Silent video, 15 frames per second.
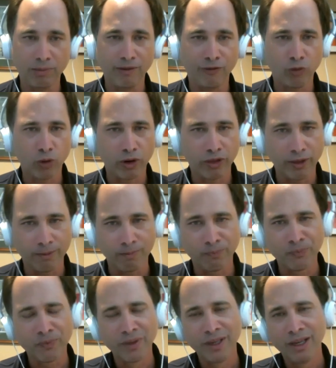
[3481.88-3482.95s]
before
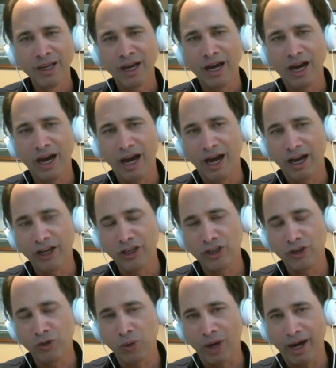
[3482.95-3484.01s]
them. Uh,
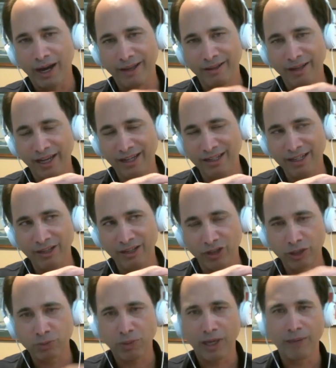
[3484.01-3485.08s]
you highlight in
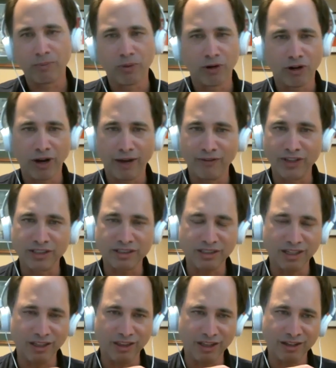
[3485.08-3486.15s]
this paper,
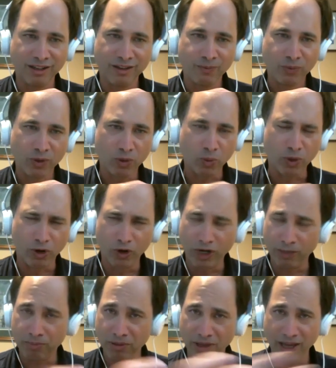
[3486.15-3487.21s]
obviously, that we're
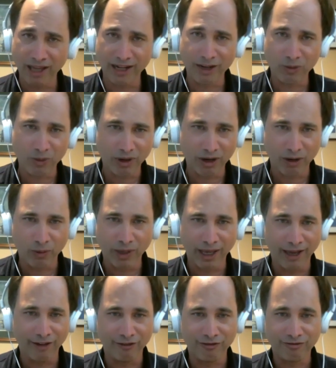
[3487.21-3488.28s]
on a planet where we
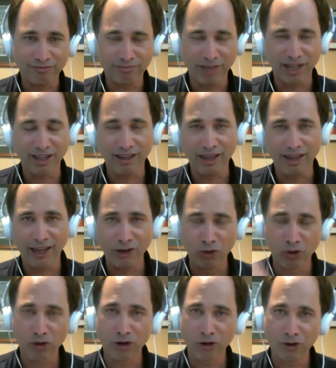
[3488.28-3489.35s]
have many
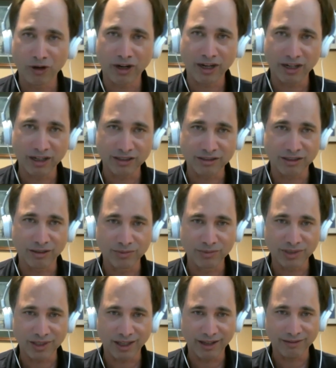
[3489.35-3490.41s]
aneural
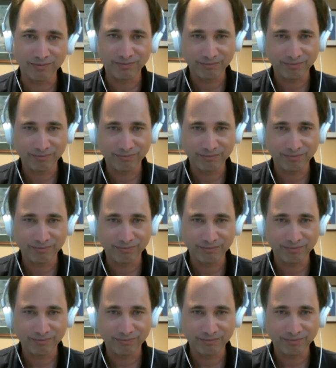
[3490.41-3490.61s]
organisms that